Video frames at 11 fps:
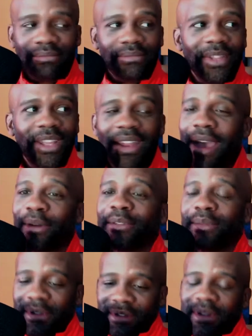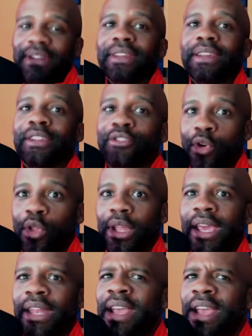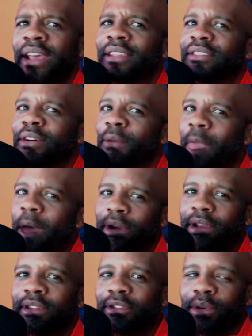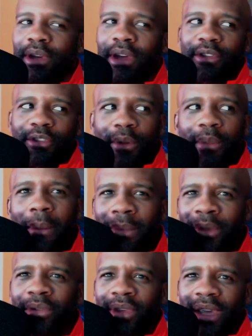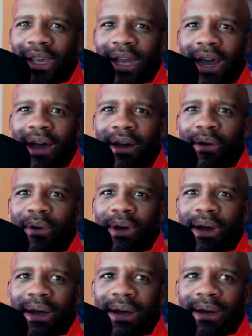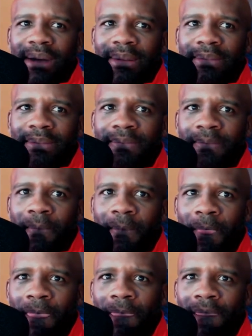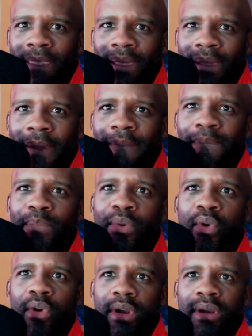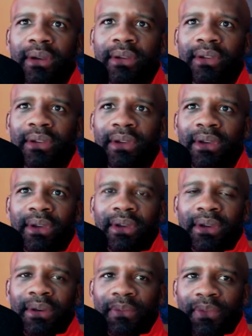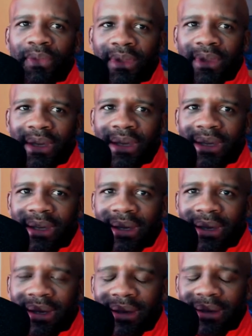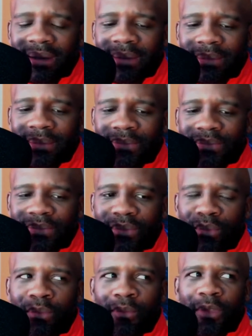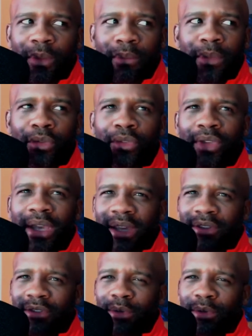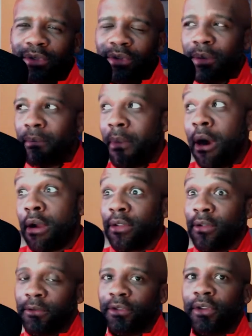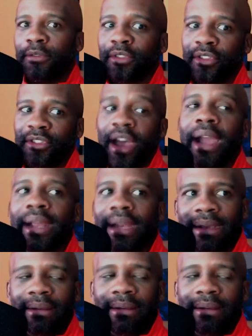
And now it's, it's in control again. So I wanted to do another show about music and how um, important the, um, the music is to a certain part of, of society